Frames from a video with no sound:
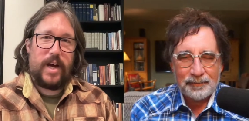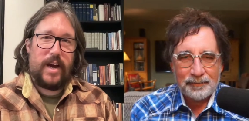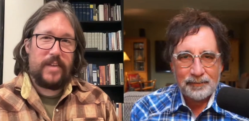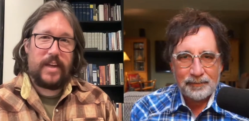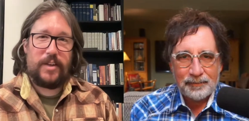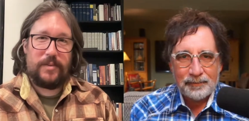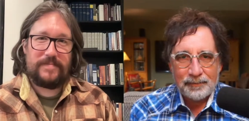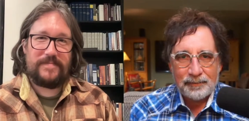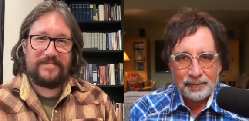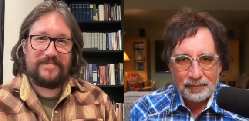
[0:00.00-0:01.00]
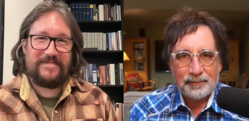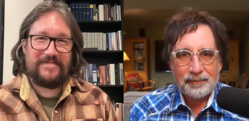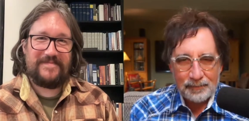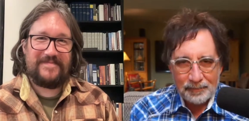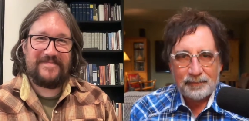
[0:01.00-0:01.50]
Speaker 1: guy. Thank you.
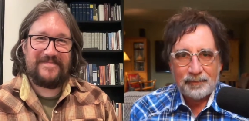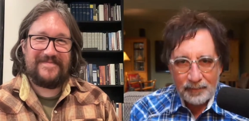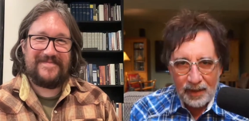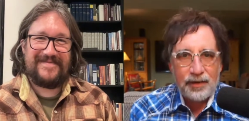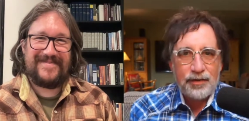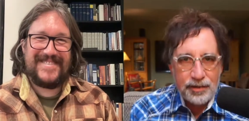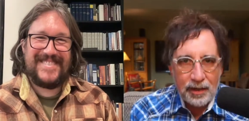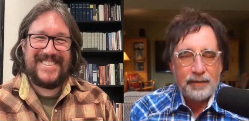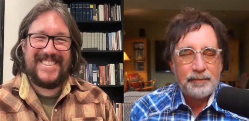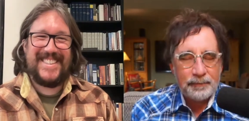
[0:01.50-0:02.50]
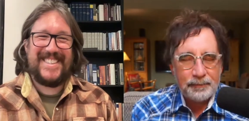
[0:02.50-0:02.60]
Speaker 2: Thank you, John.